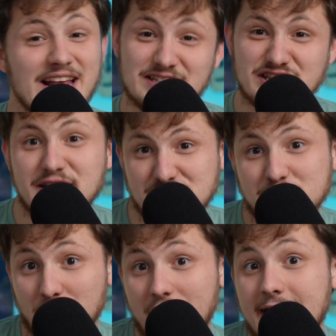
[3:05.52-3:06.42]
There's this
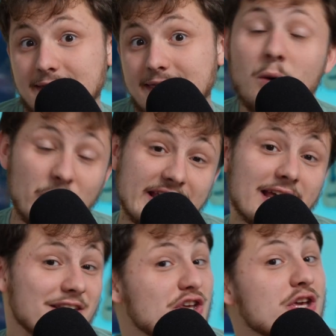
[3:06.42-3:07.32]
brain that we
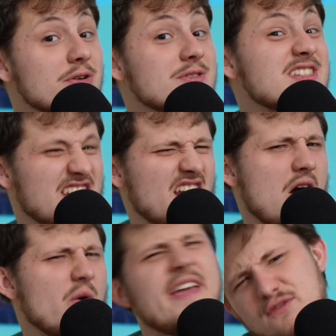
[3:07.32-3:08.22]
can use,
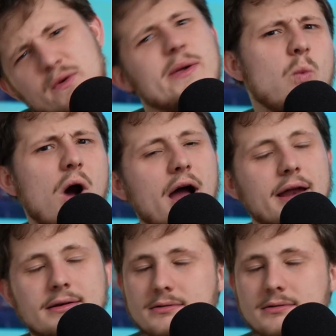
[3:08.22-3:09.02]
if we want.